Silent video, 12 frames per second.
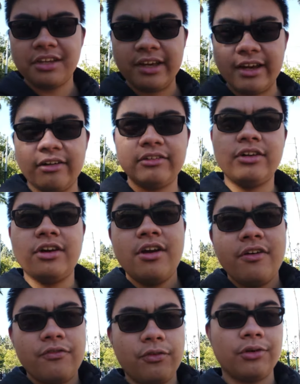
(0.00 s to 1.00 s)
thing out
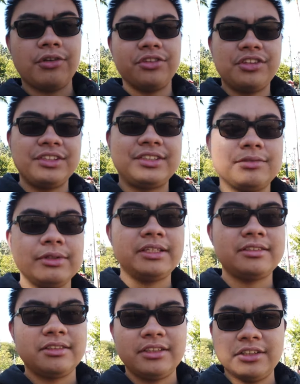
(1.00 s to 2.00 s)
for this
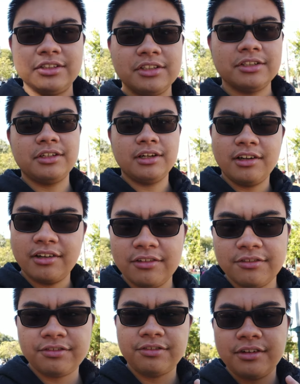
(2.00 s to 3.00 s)
week's edition
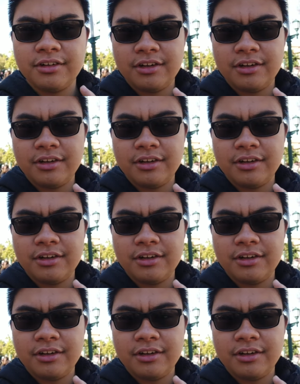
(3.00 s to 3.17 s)
of